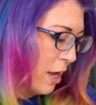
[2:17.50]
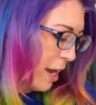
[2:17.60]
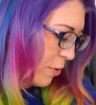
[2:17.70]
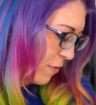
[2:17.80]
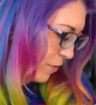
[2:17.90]

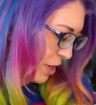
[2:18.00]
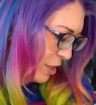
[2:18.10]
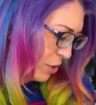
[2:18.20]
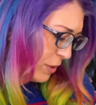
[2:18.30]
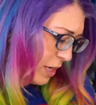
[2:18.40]
However, I
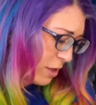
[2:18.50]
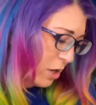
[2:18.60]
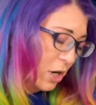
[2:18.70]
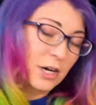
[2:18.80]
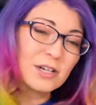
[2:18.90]
do like
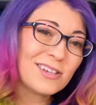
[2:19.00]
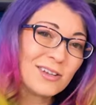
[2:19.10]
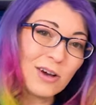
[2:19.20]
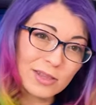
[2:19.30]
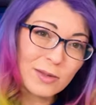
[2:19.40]
the art
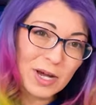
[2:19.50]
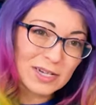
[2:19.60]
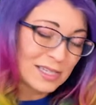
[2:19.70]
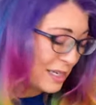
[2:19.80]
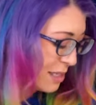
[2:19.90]
on the
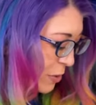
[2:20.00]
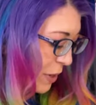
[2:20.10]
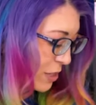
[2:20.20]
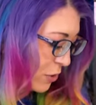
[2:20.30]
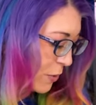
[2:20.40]
boxes, so
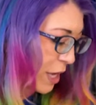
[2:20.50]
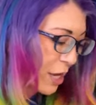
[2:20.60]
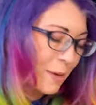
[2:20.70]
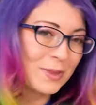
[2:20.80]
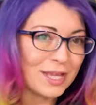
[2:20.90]
I do
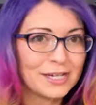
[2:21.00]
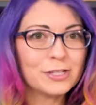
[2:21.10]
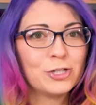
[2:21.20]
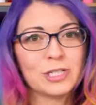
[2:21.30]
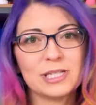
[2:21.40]
keep
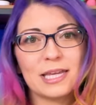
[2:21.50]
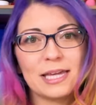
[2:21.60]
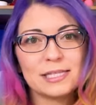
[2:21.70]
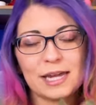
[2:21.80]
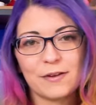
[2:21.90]
these just in
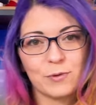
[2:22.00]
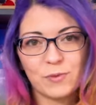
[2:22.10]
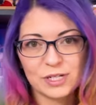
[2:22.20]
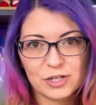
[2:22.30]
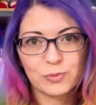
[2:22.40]
case I ever
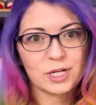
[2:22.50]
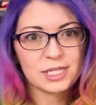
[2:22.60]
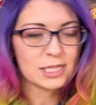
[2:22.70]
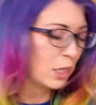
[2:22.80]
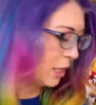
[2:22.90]
want to
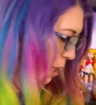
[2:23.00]
resell